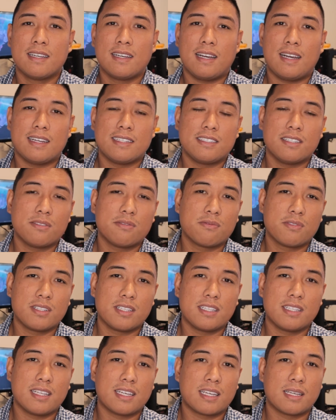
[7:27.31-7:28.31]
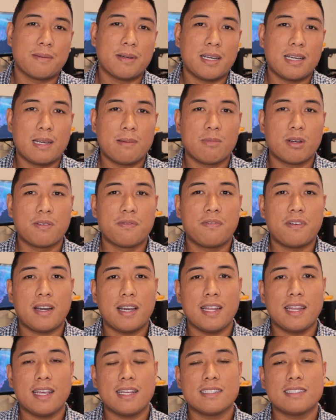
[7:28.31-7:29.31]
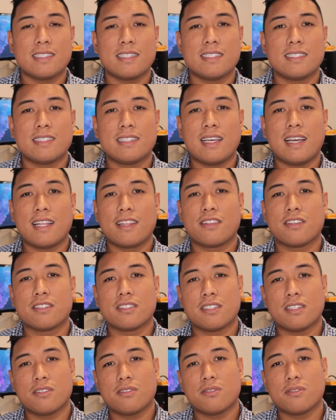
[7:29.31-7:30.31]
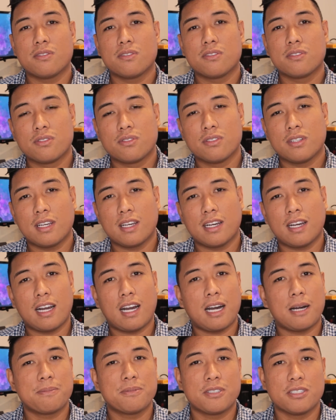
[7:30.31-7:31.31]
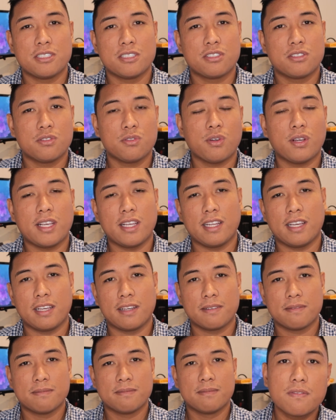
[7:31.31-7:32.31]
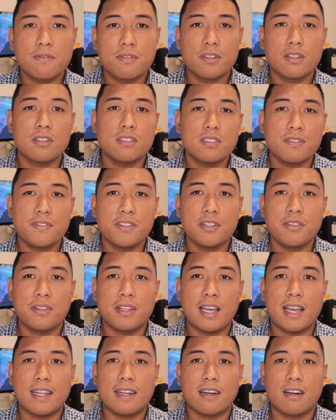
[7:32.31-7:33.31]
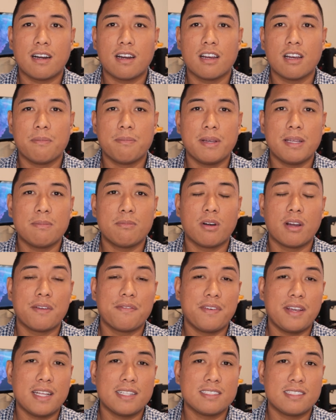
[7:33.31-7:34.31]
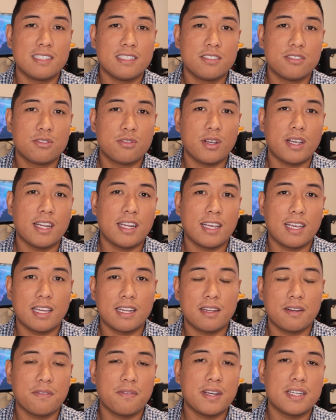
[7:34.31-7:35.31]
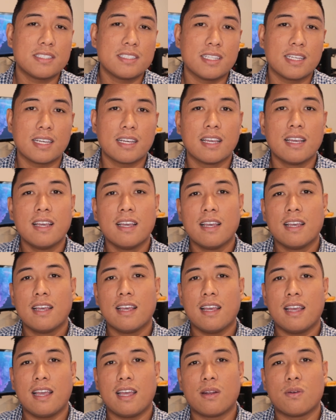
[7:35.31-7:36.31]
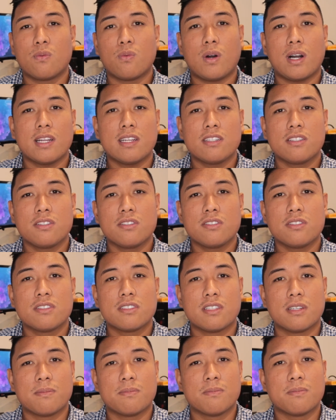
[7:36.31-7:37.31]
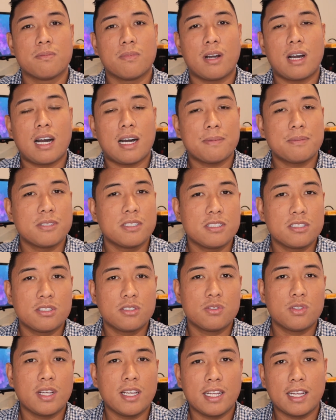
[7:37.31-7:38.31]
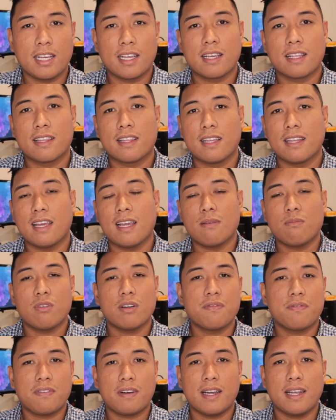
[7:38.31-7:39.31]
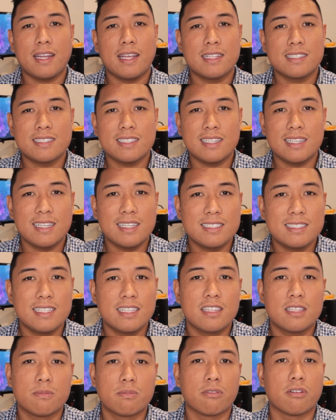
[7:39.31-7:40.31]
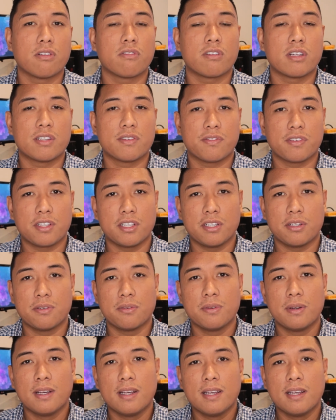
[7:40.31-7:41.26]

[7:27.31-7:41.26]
I don't really like about M1 Finance is that there's no options trading. For those of you that are a bit more advanced in trading and investing and want to do some options trading, then M1 Finance isn't the brokerage for you.